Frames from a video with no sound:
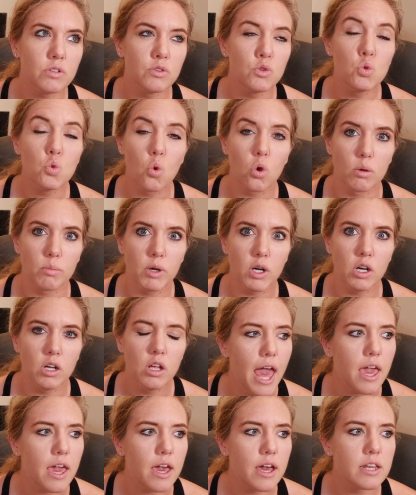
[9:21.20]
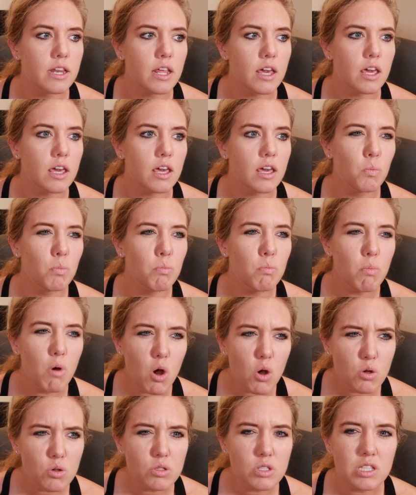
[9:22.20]
normal. And
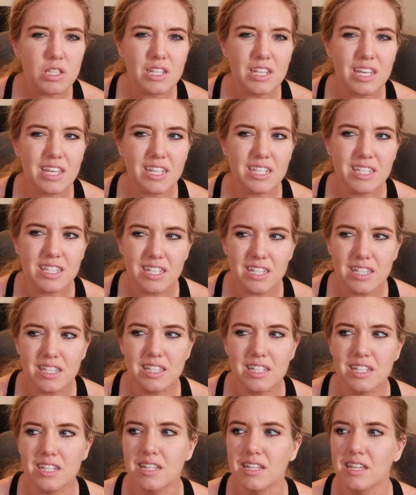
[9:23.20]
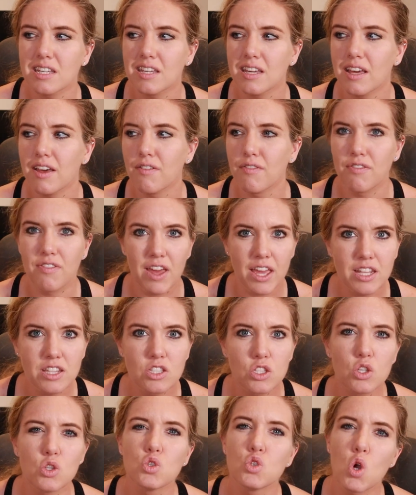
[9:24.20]
most existing
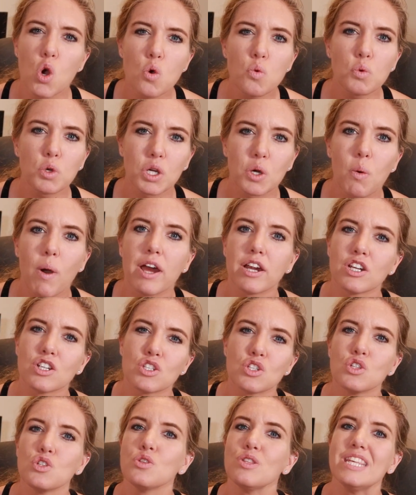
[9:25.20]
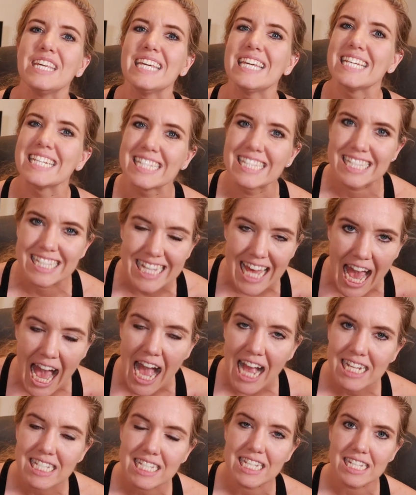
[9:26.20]
events don't require us to do the
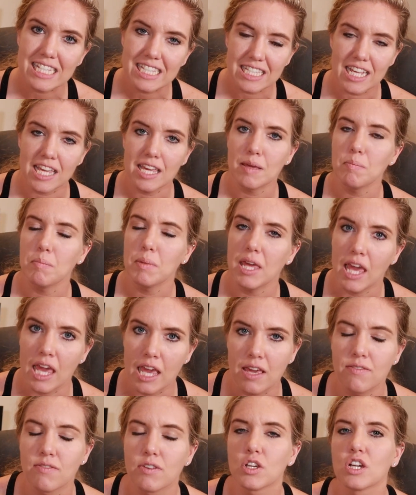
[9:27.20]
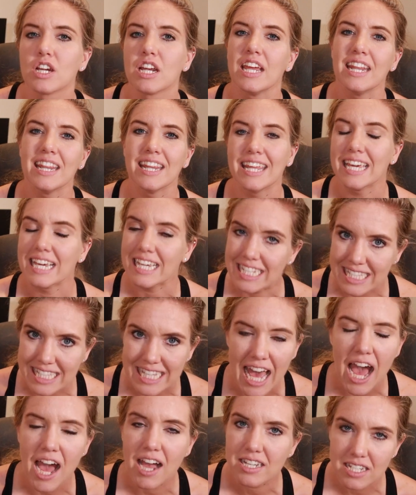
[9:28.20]
exact same behavior in the
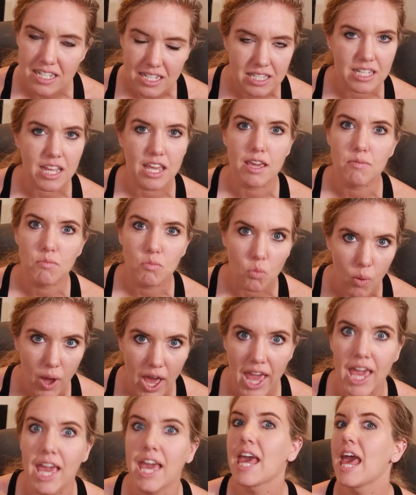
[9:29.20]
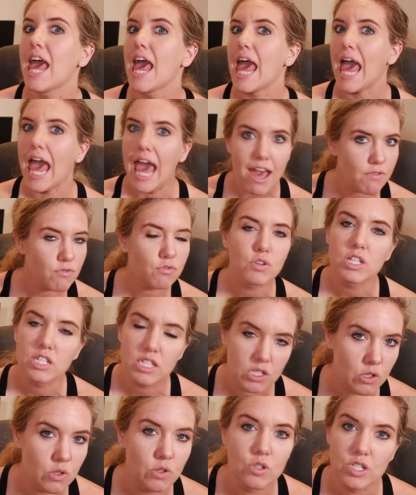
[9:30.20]
exact same way every
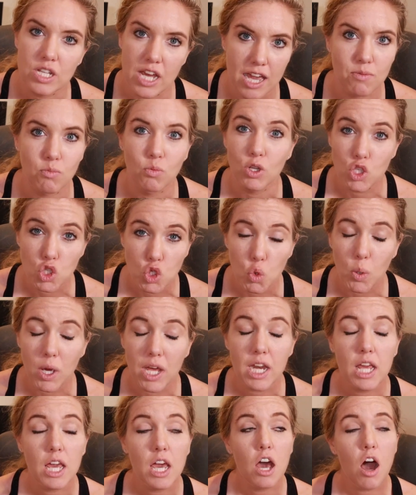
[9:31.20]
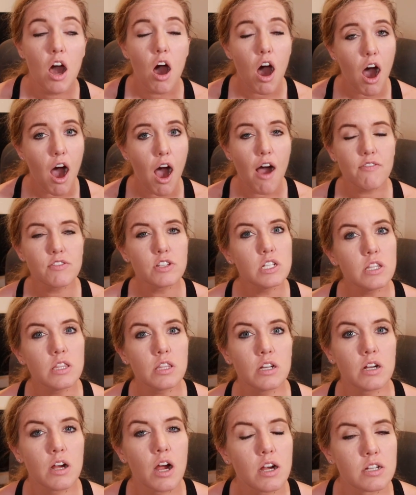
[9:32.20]
single time we do it.
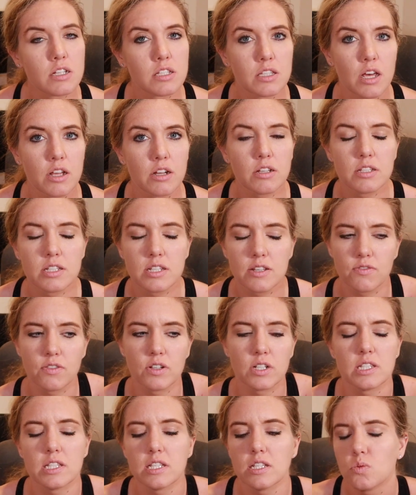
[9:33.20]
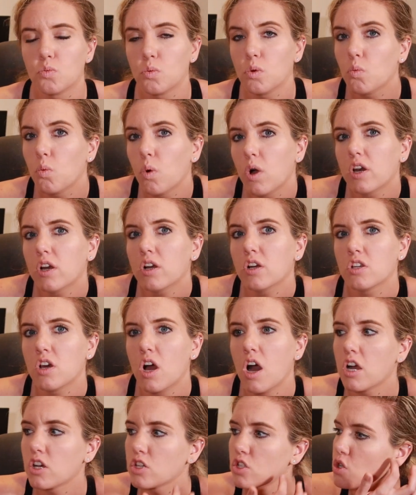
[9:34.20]
Often there are subtle differences. We want our
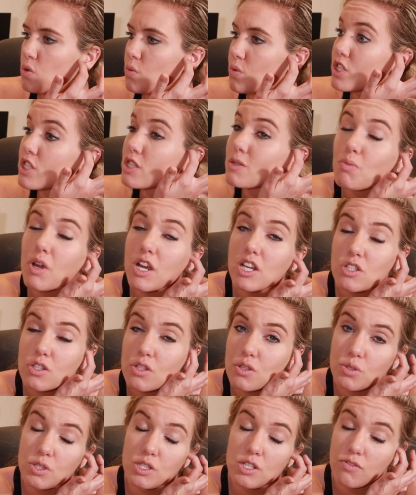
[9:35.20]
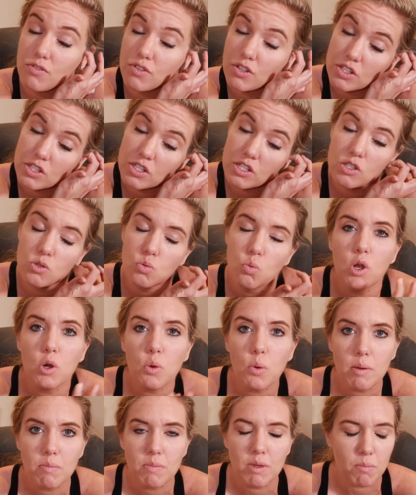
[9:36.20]
dog to express those differences. What
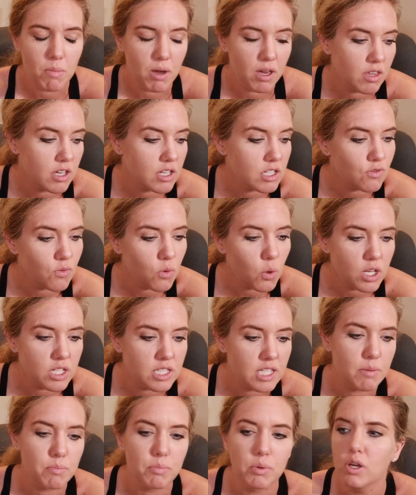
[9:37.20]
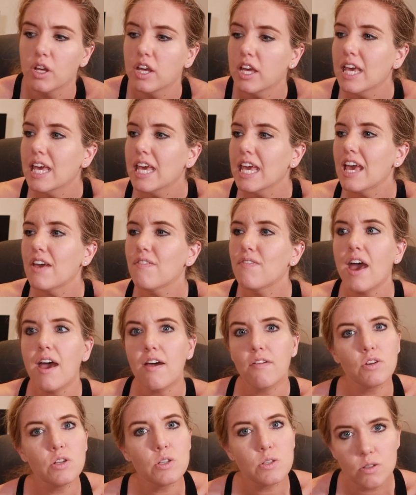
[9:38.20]
do I mean by this? For example, if
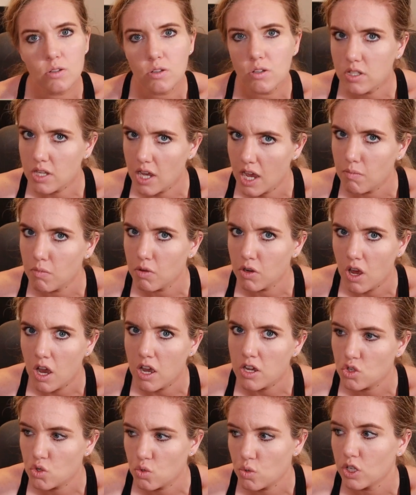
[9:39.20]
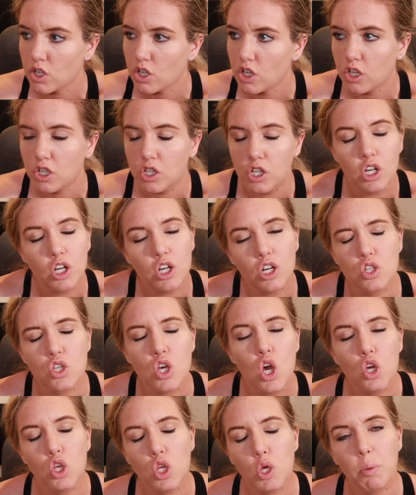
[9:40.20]
every single time your dog's trigger
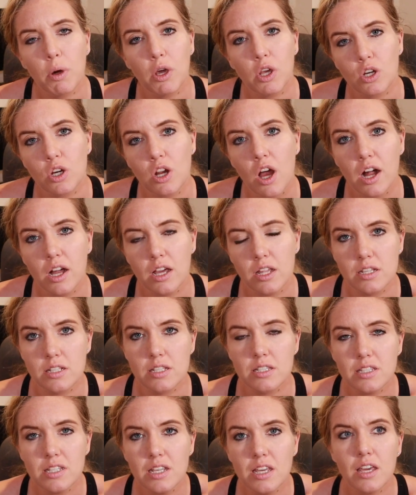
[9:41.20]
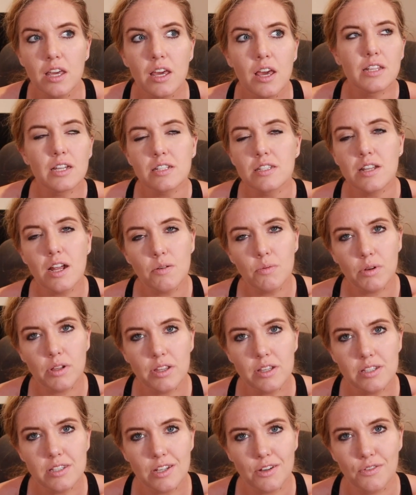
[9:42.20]
occurs, you put your dog in a sit, that's not
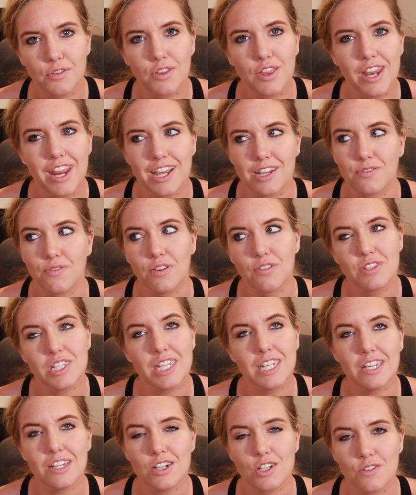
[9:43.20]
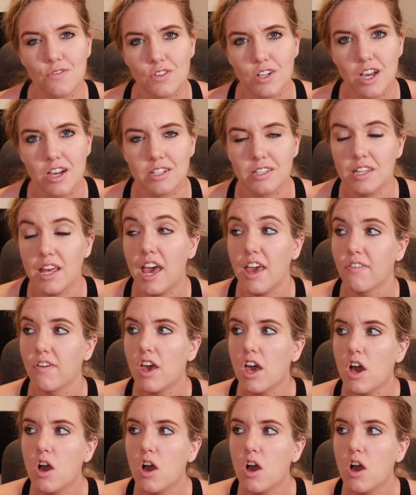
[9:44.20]
realistic for the next 15 years of your dog's life.